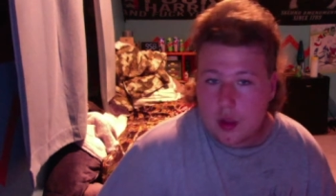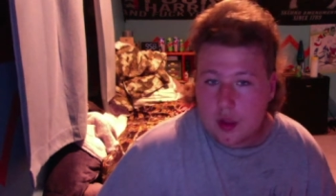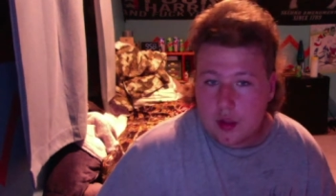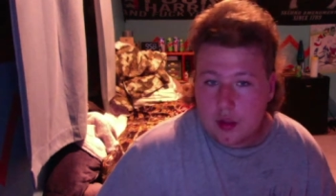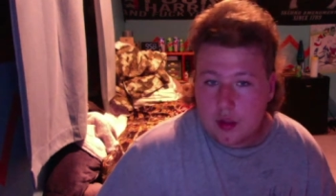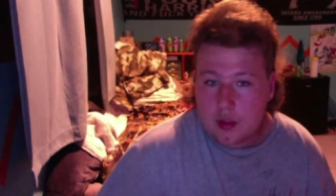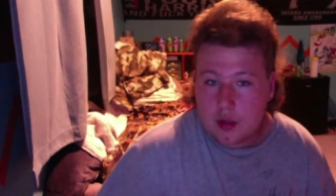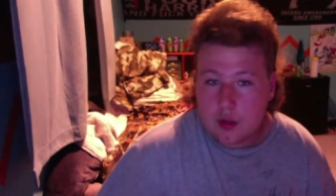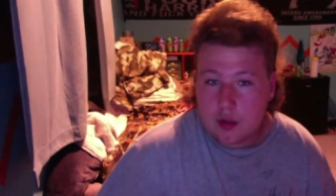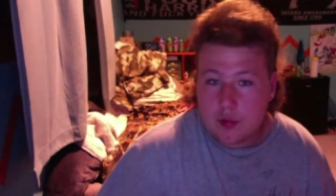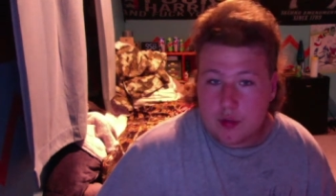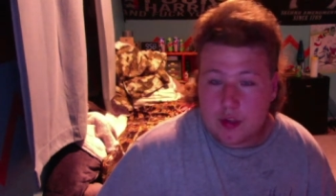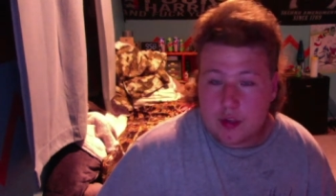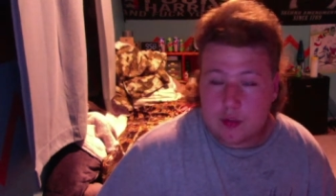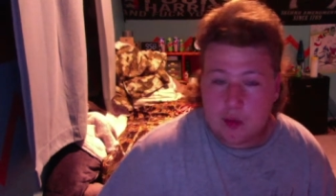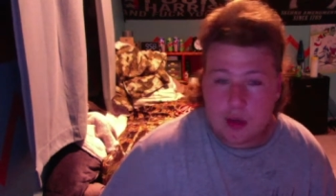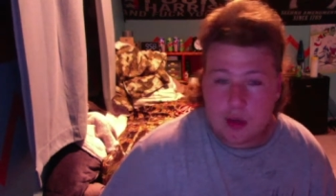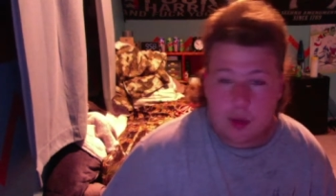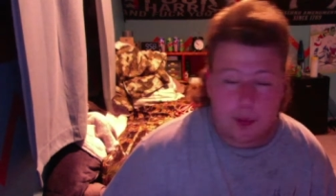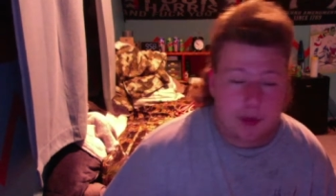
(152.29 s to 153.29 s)
go to the raceway
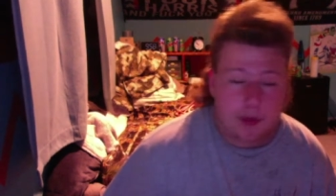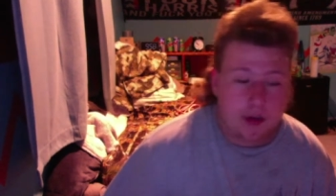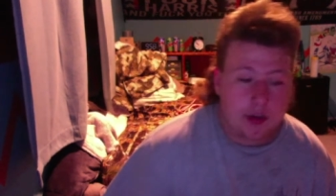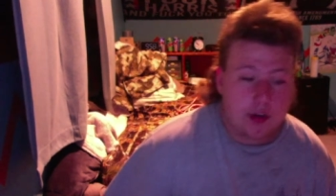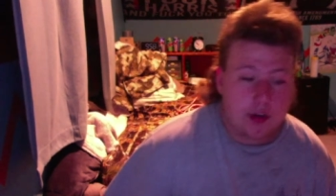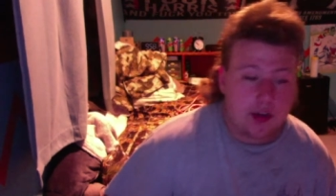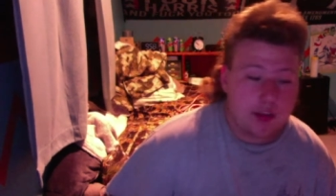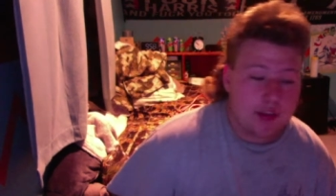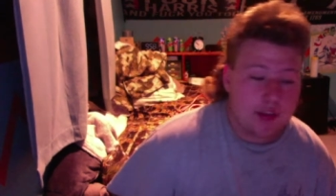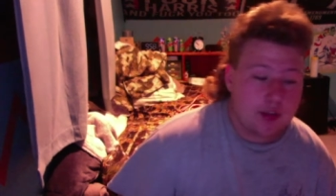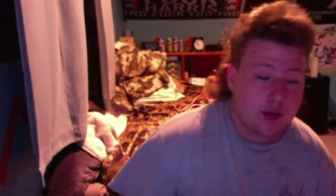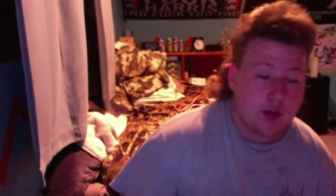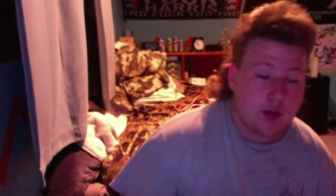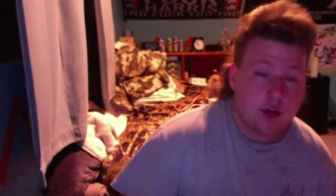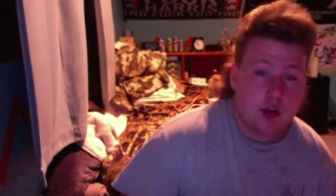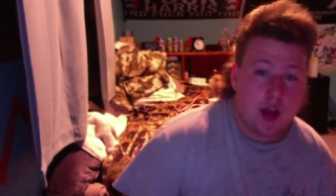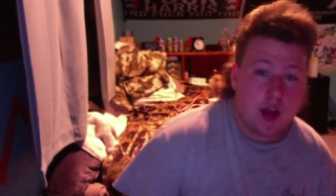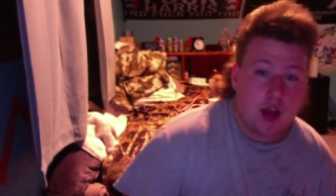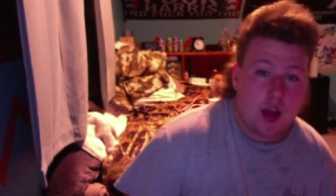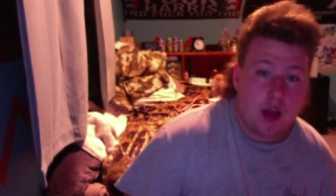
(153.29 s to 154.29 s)
or put underneath your
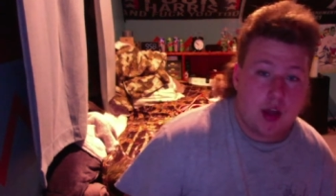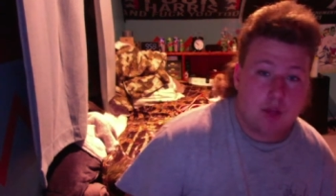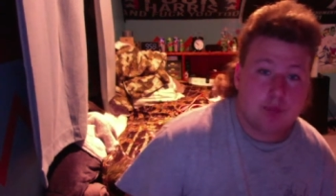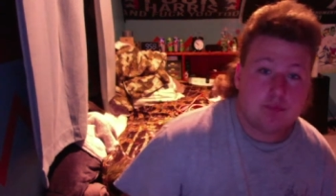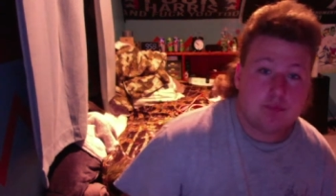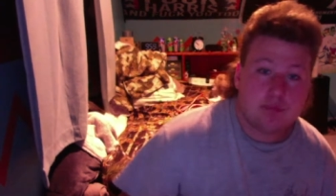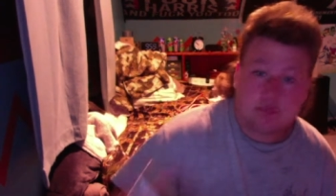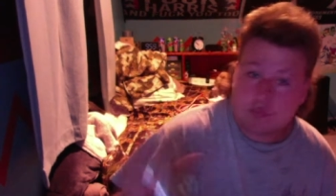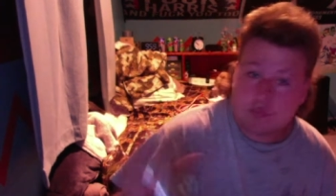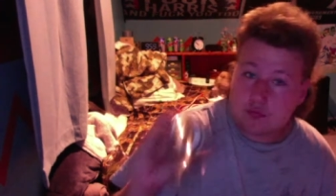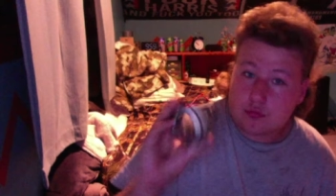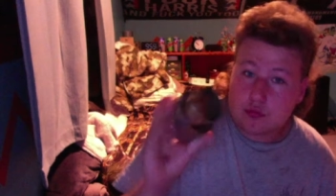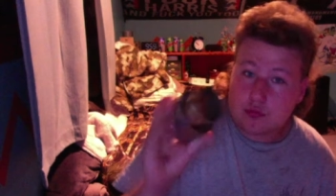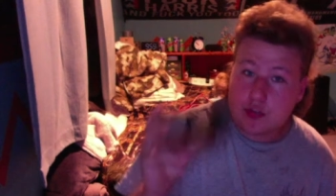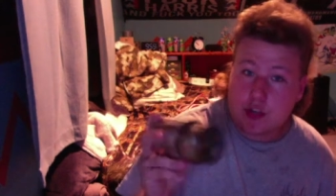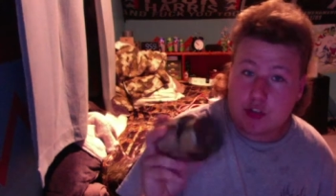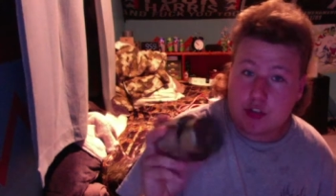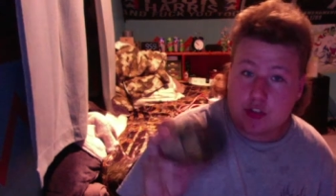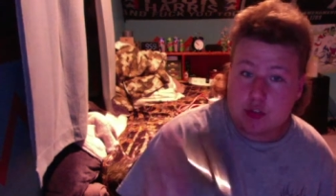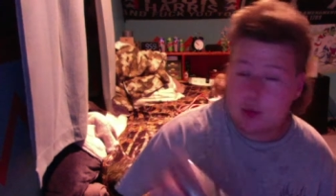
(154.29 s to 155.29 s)
um,
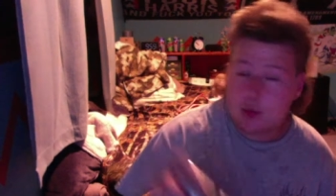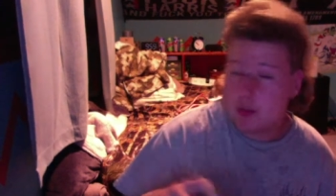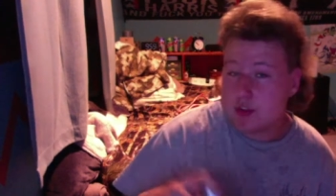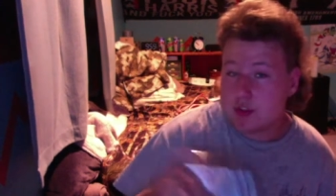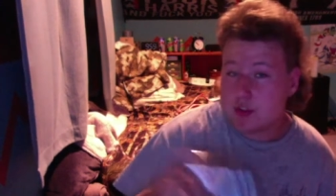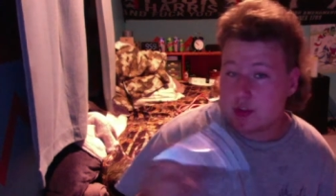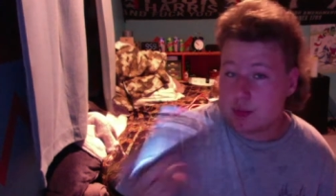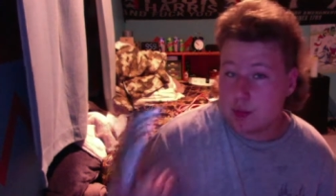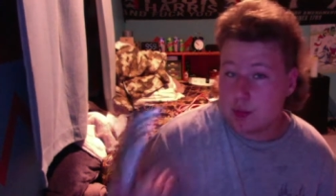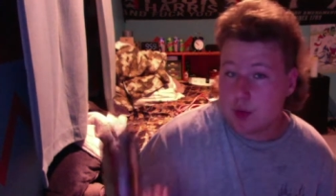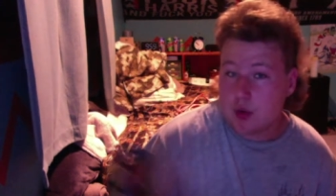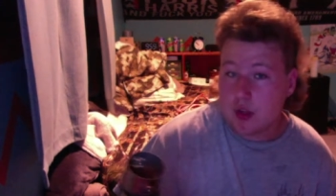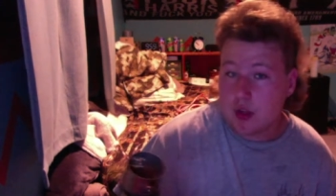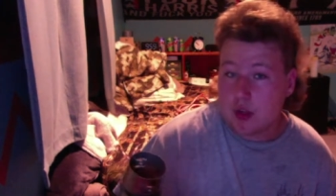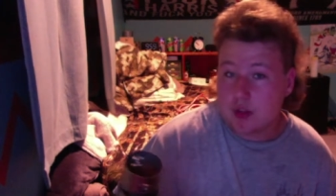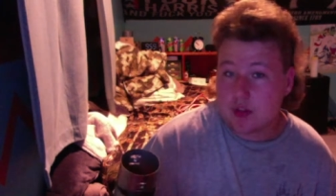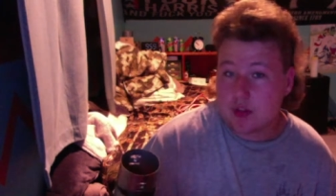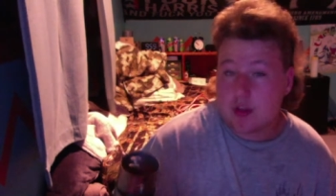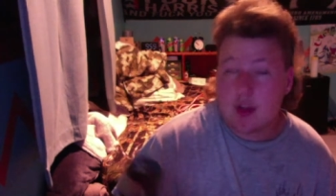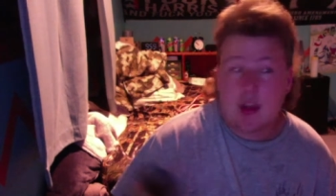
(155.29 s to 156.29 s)
racer, which is more or
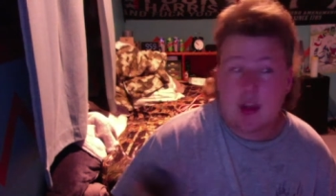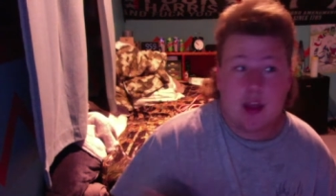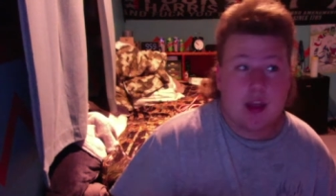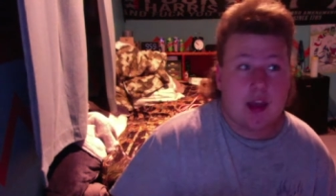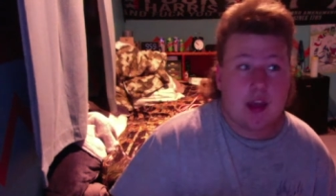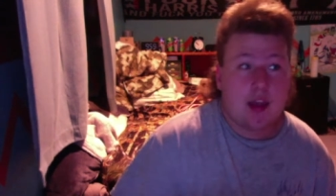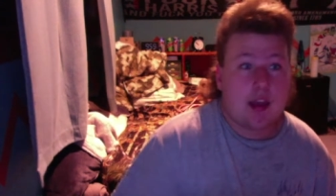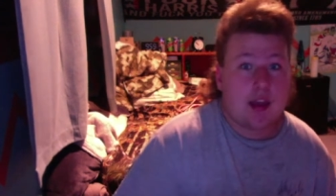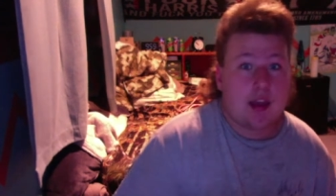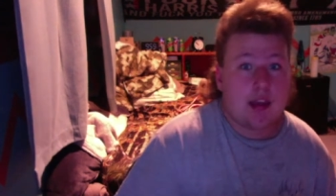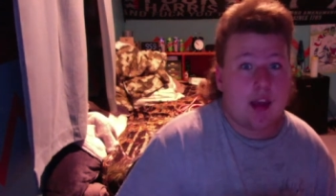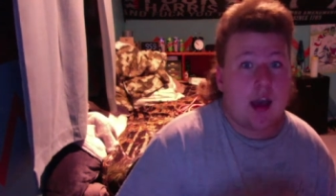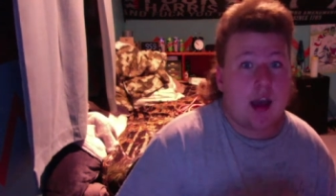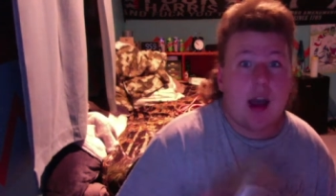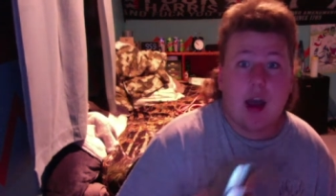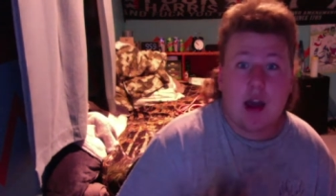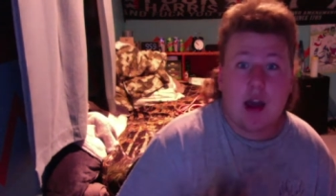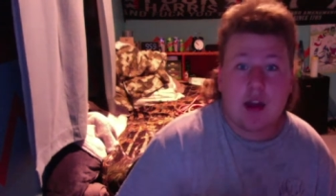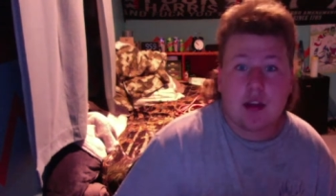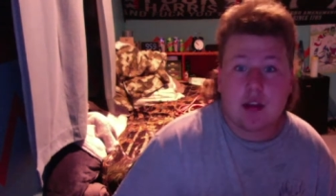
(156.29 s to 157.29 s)
less a
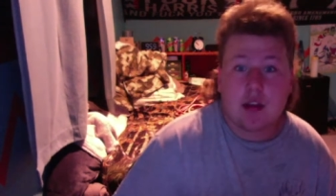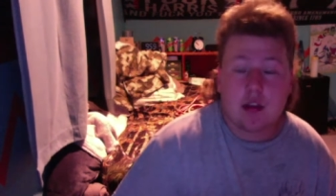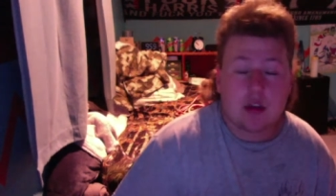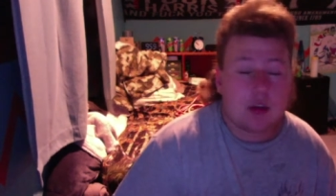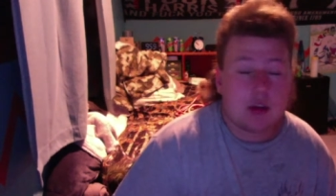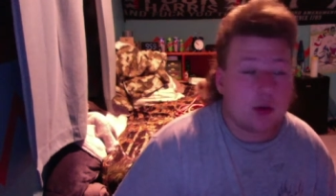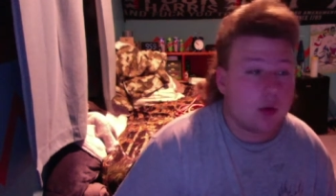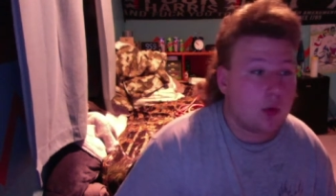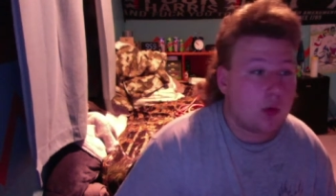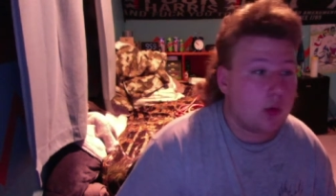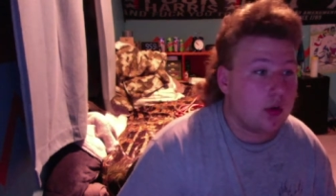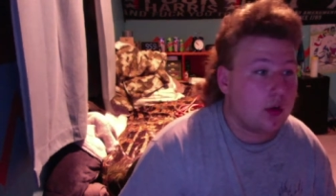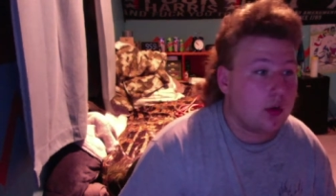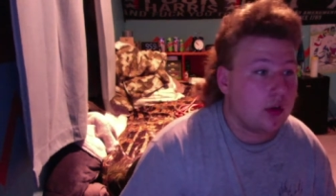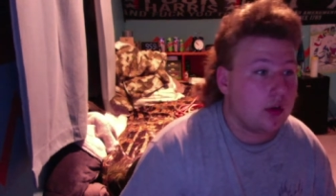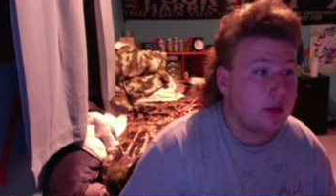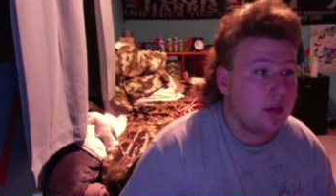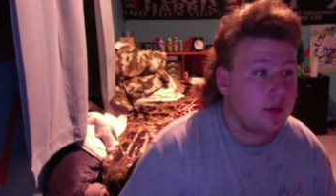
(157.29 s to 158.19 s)
Honda or